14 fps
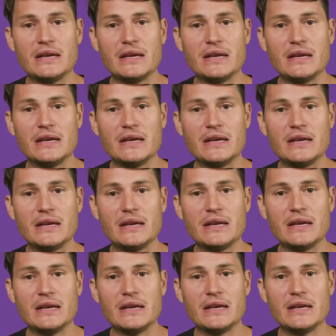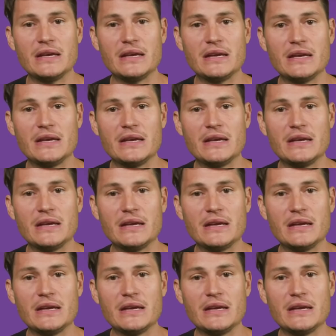
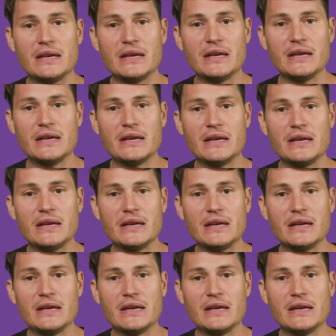No words are spoken by the person on screen.